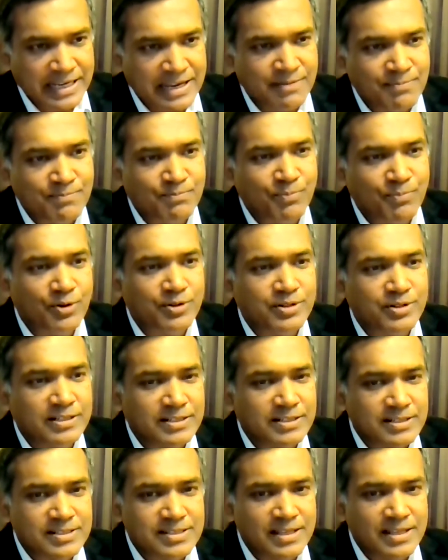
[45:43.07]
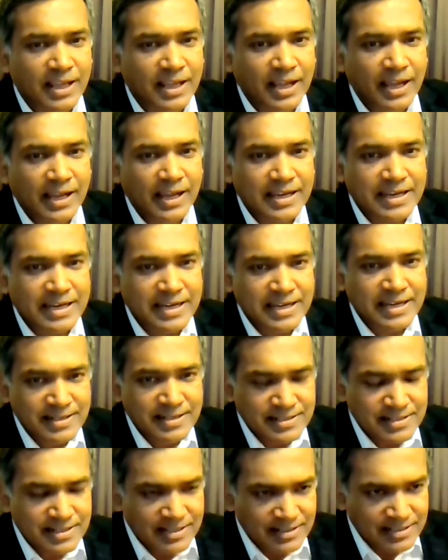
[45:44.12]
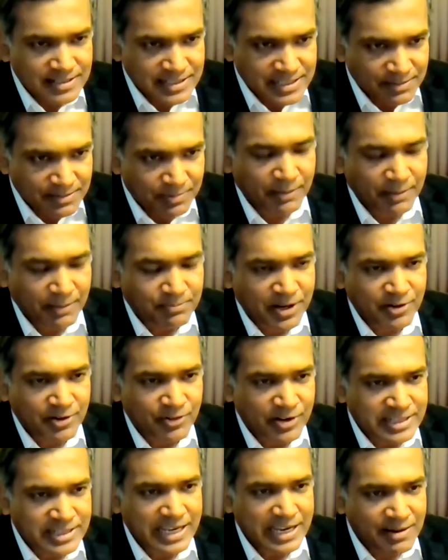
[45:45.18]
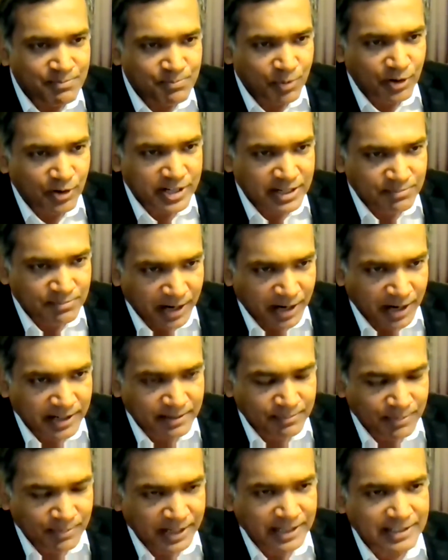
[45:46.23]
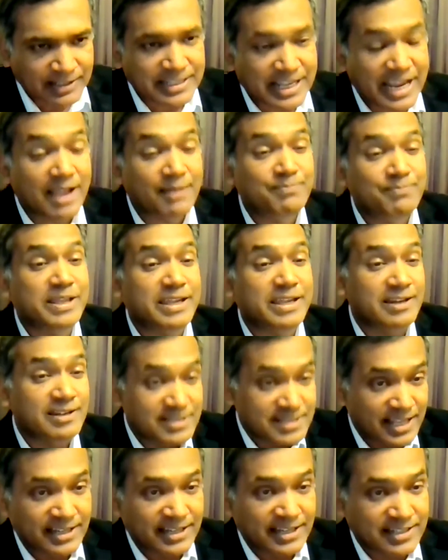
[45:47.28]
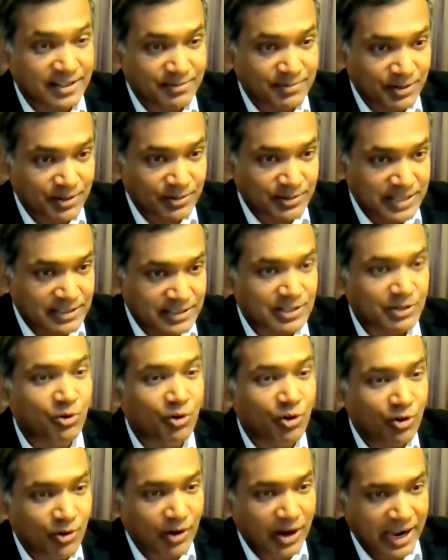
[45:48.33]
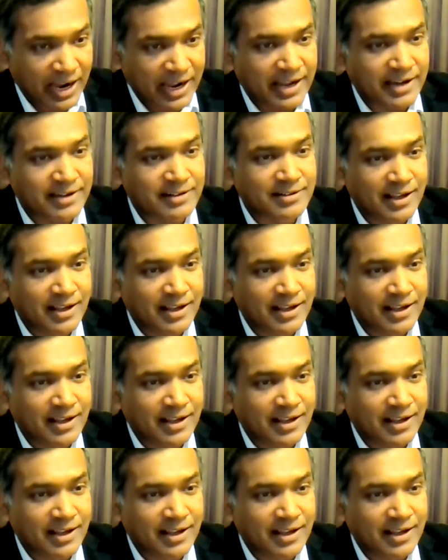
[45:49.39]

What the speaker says: Importers in developed country, in the importing market, they have the incentive, then to go and